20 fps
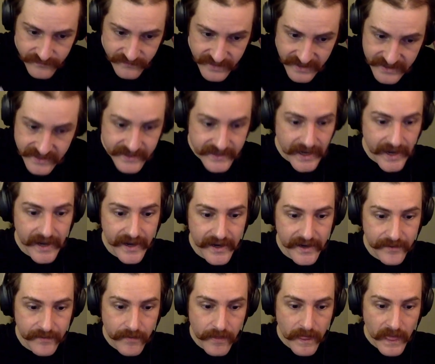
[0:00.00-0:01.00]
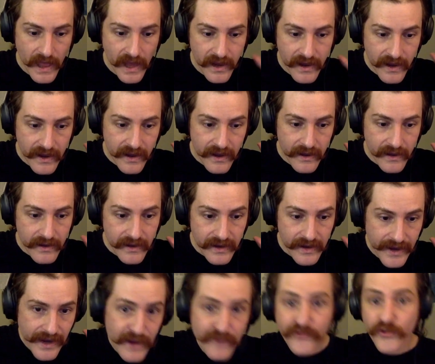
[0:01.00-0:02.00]
say,
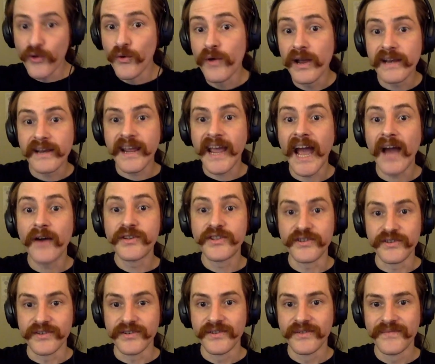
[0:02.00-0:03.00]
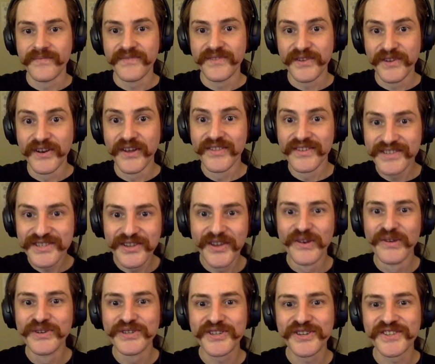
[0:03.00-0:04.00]
if you encounter, the
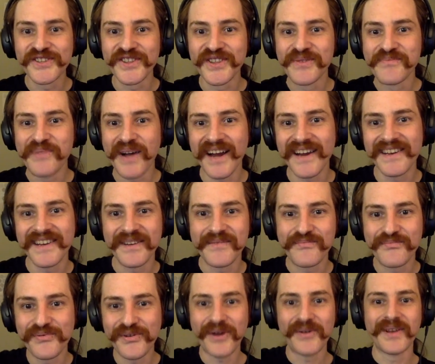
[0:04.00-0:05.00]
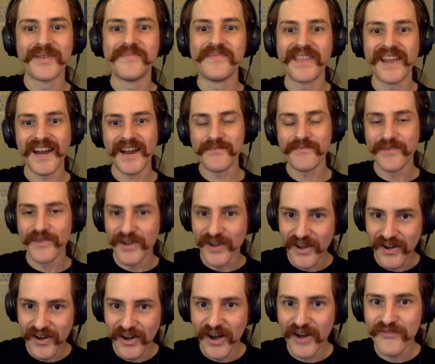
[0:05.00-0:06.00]
solution to the binding problem that I'm
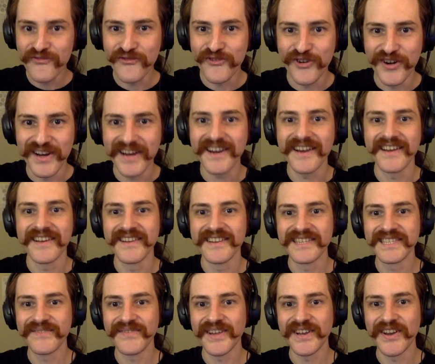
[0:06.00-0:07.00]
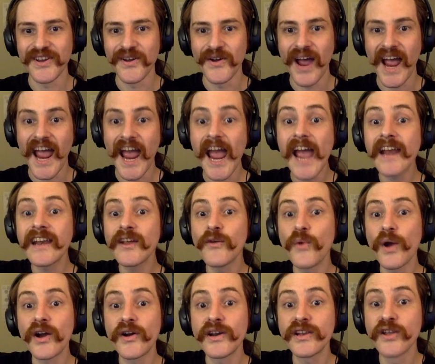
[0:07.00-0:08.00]
offering in this video
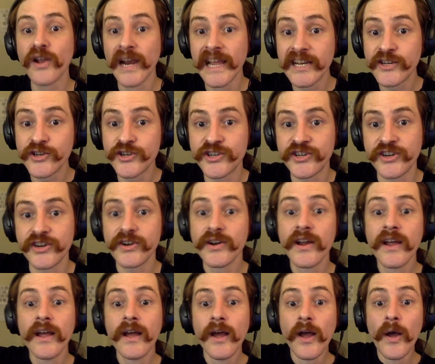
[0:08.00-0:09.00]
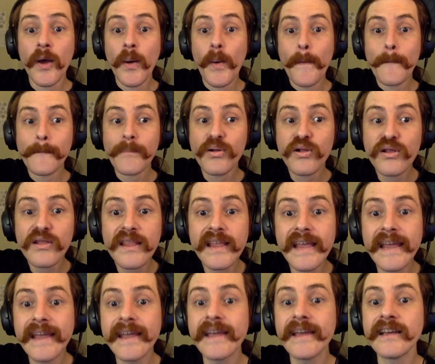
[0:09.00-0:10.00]
anywhere in the literature,
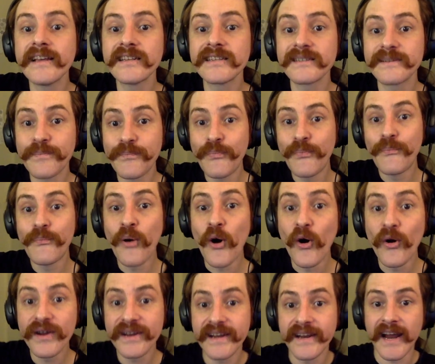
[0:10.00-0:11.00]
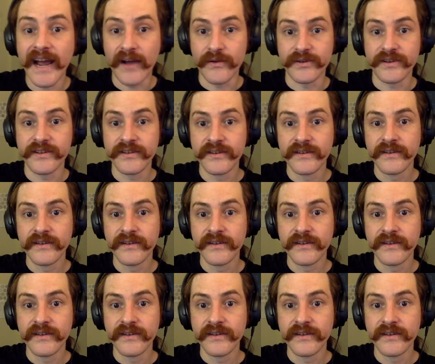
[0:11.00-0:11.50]
please point it out.